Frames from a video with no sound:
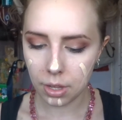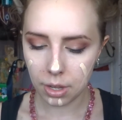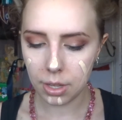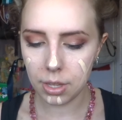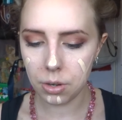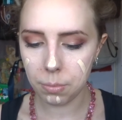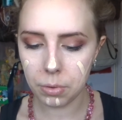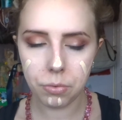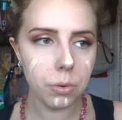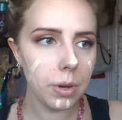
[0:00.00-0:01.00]
And then on my
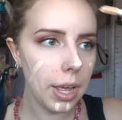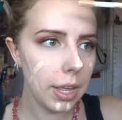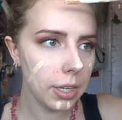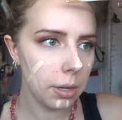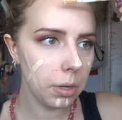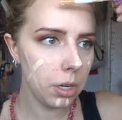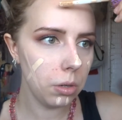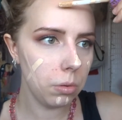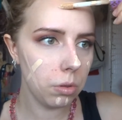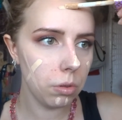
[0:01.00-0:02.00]
forehead, I'm going to
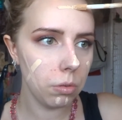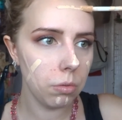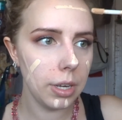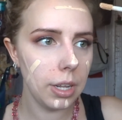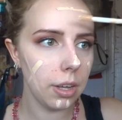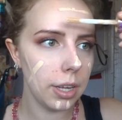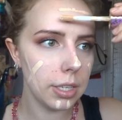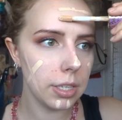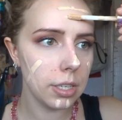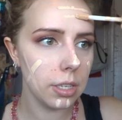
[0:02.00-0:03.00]
do 3
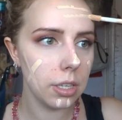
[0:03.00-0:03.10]
lines.